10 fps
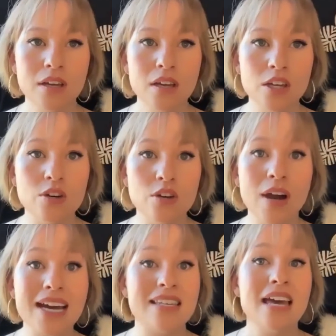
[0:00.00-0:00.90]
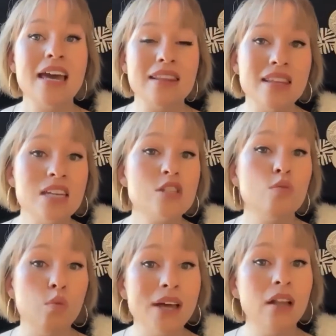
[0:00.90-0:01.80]
You guys, this
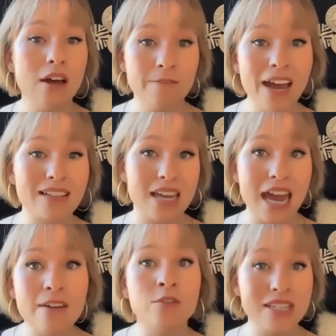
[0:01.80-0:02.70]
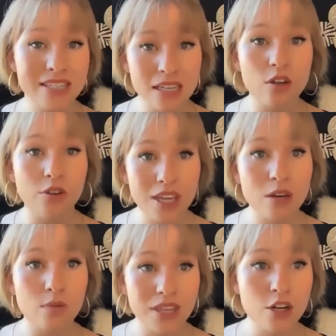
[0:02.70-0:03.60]
will affect every single
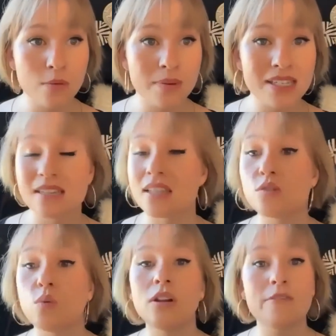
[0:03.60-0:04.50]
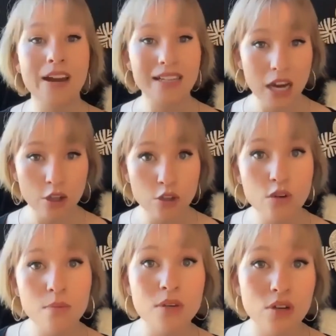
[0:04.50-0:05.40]
thing within your business. This will affect how you
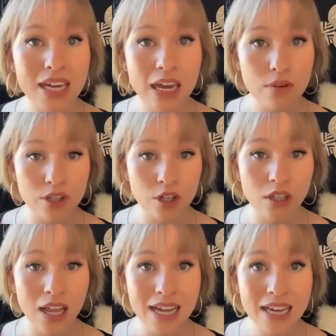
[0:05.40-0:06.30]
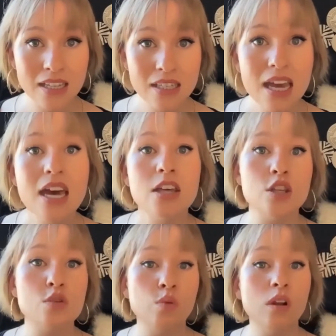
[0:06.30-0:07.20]
communicate with your clients.
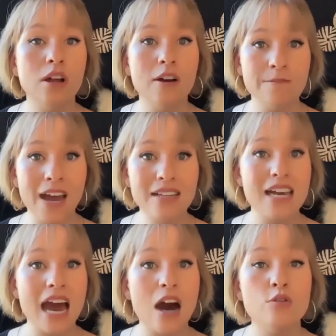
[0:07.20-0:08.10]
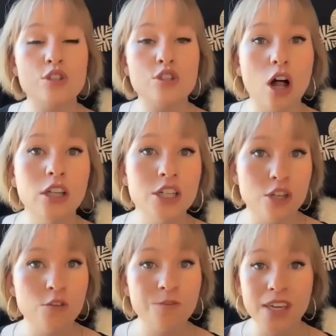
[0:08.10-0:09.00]
This will affect how solid
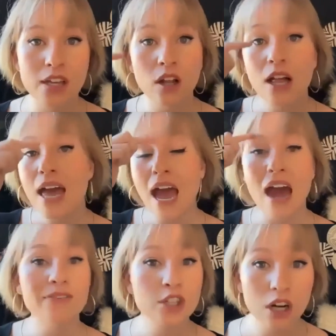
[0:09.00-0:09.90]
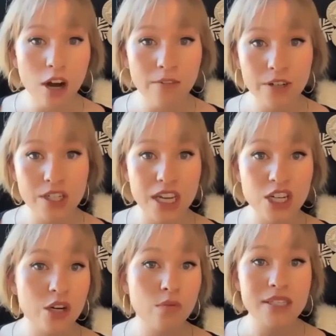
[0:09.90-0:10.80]
you feel after a
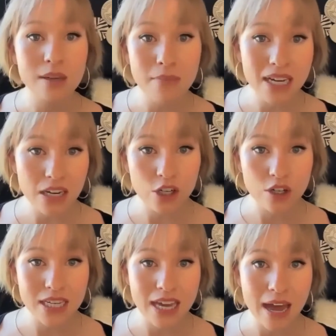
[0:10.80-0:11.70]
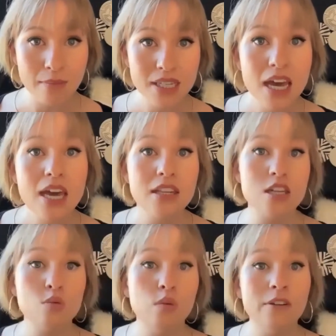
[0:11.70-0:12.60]
conversation with somebody in your DMs.
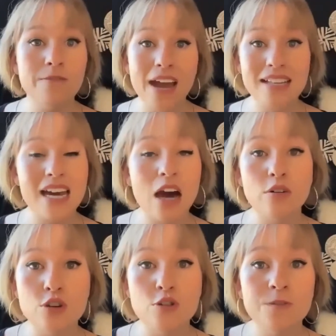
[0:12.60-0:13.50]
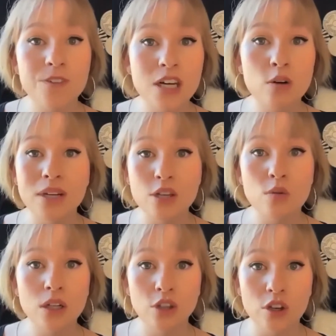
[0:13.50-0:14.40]
This will affect how you feel when you
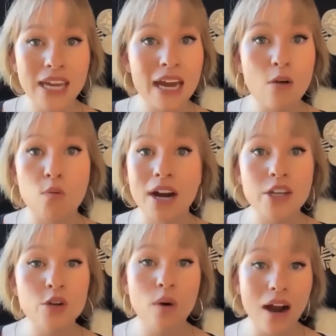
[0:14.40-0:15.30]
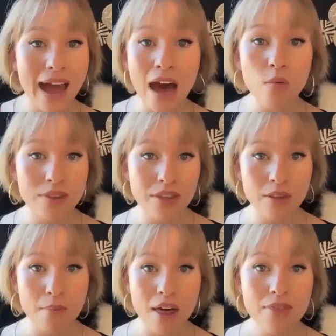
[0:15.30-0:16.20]
are looking at where you are at within the
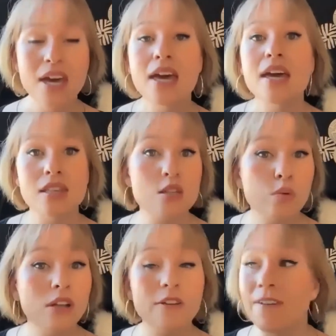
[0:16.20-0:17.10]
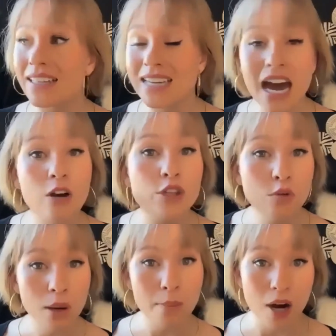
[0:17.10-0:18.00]
month. This will affect how you
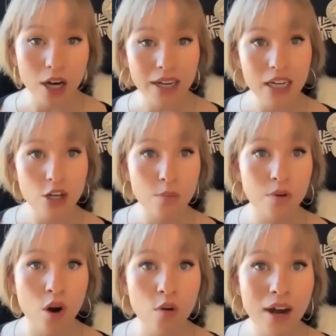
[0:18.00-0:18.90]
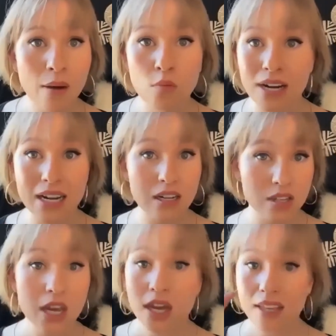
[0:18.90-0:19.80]
are marketing your program when it is
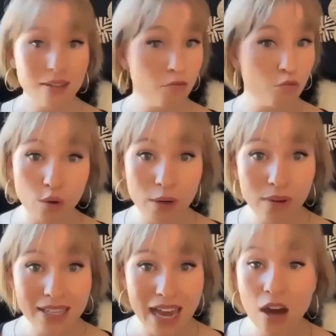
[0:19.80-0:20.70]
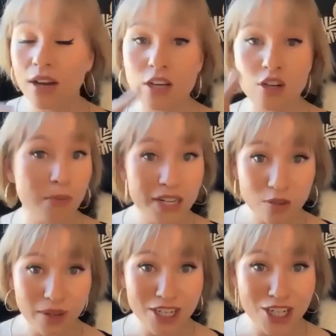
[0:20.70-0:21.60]
3 weeks out and nobody's
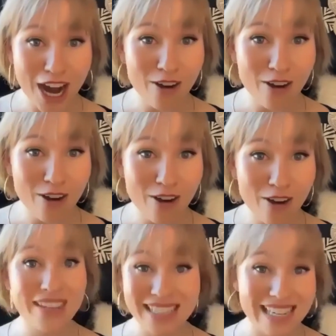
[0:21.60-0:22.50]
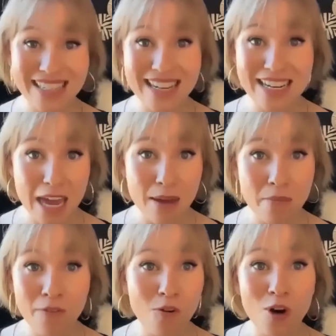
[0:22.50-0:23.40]
reached out yet, or this is the day
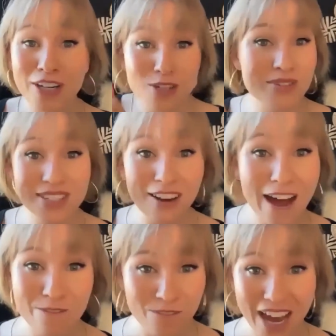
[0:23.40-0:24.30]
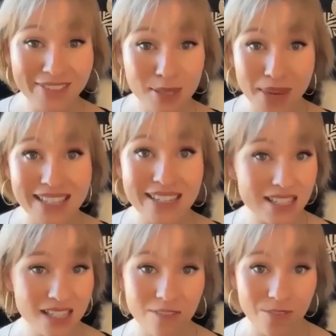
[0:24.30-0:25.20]
before and you still have 5
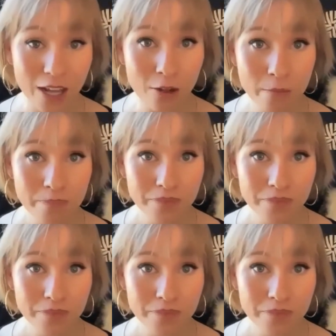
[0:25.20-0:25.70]
spaces to fill.